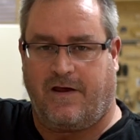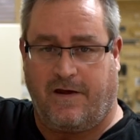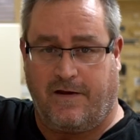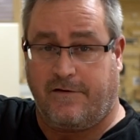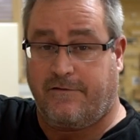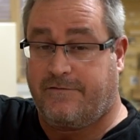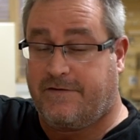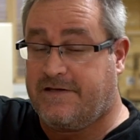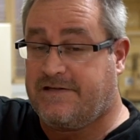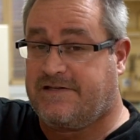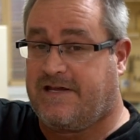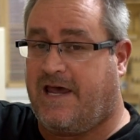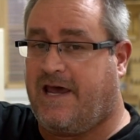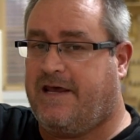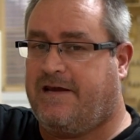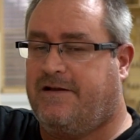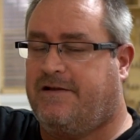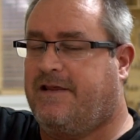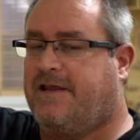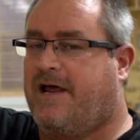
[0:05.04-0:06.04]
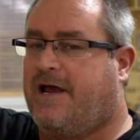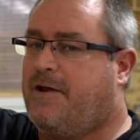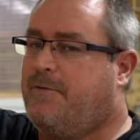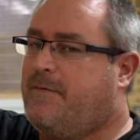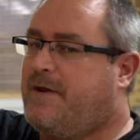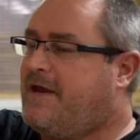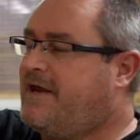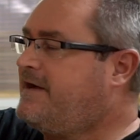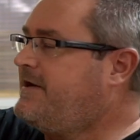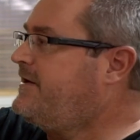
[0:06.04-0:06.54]
of this handle that I
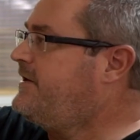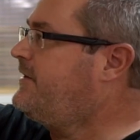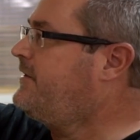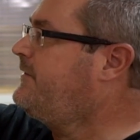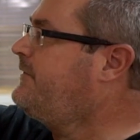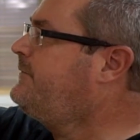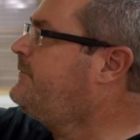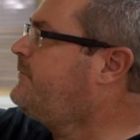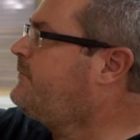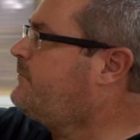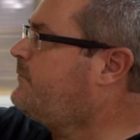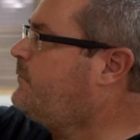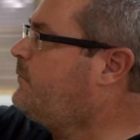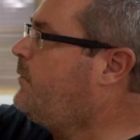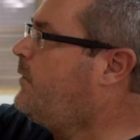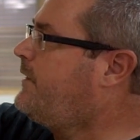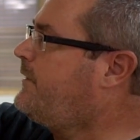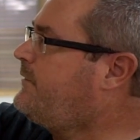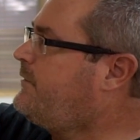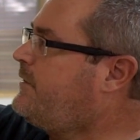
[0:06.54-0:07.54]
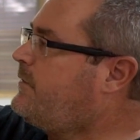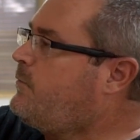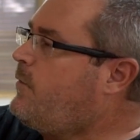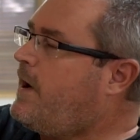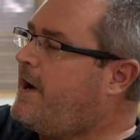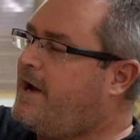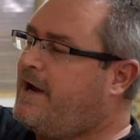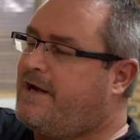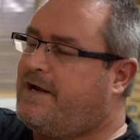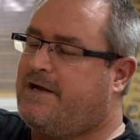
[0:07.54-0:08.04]
made here, wondering
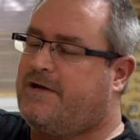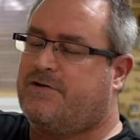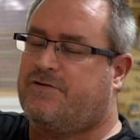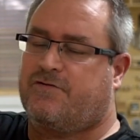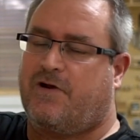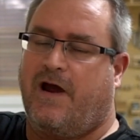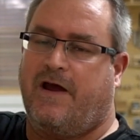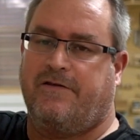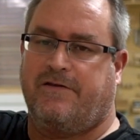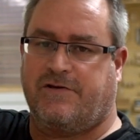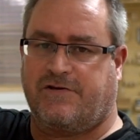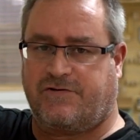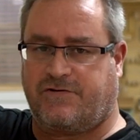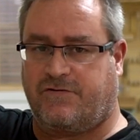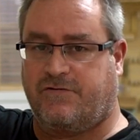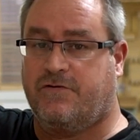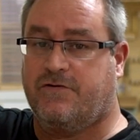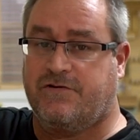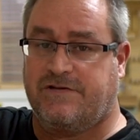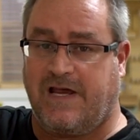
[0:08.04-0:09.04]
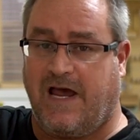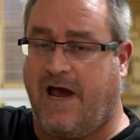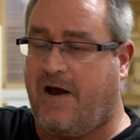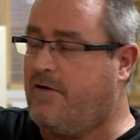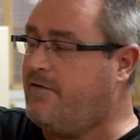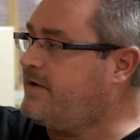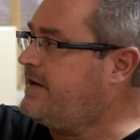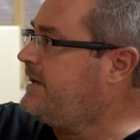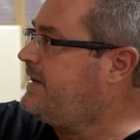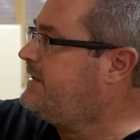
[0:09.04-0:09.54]
why I didn't drive the screws
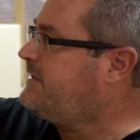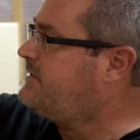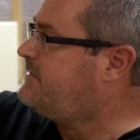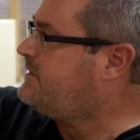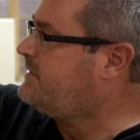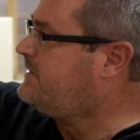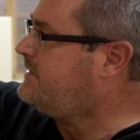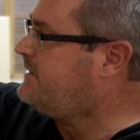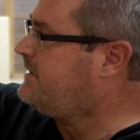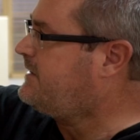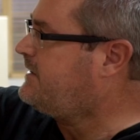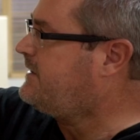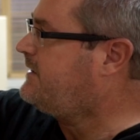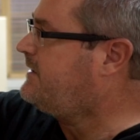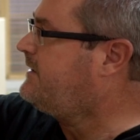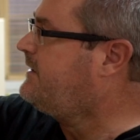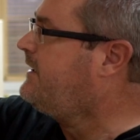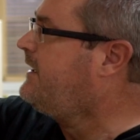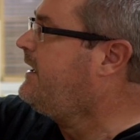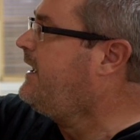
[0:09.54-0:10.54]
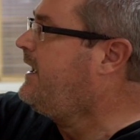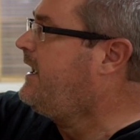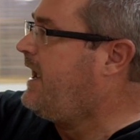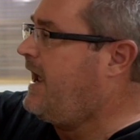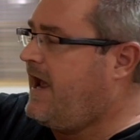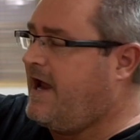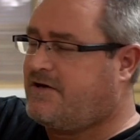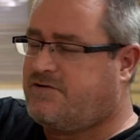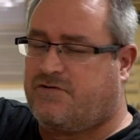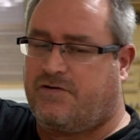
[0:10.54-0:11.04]
out into the
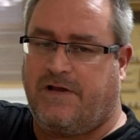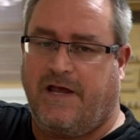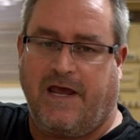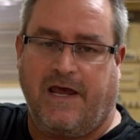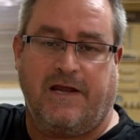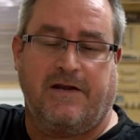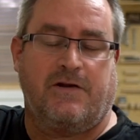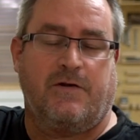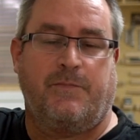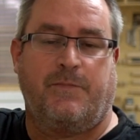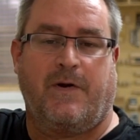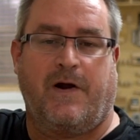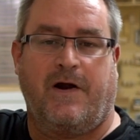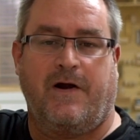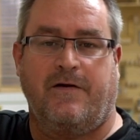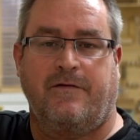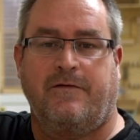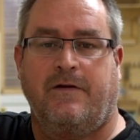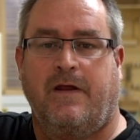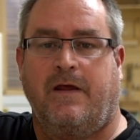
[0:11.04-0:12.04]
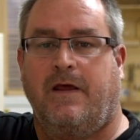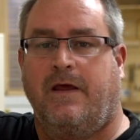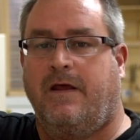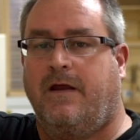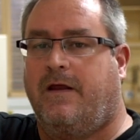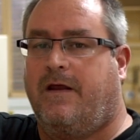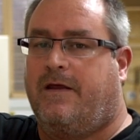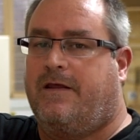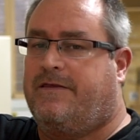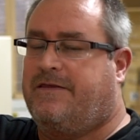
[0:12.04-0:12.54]
actual handle part,
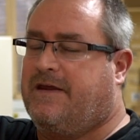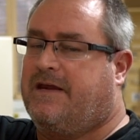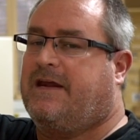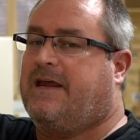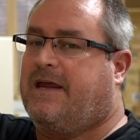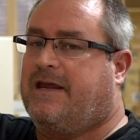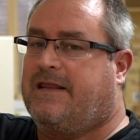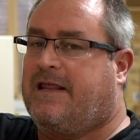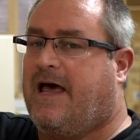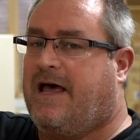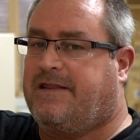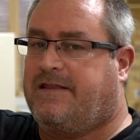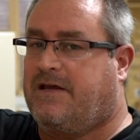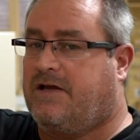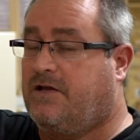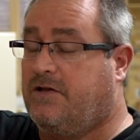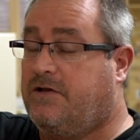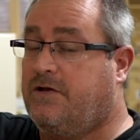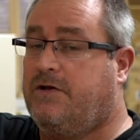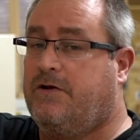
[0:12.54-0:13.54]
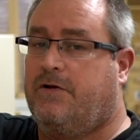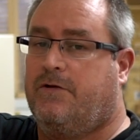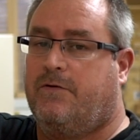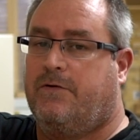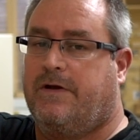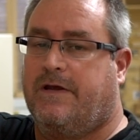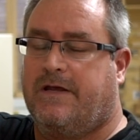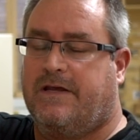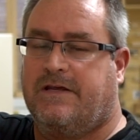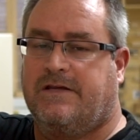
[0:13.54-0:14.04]
thinking that the glue
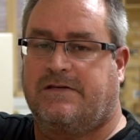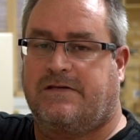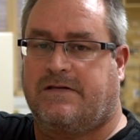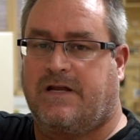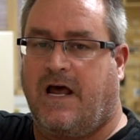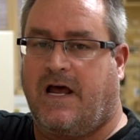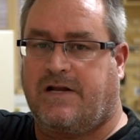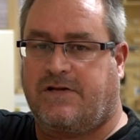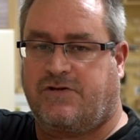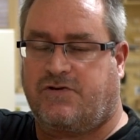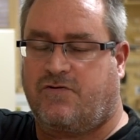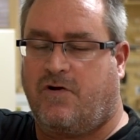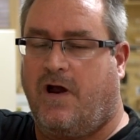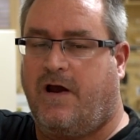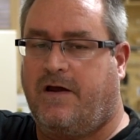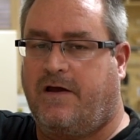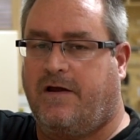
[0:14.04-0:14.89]
is not strong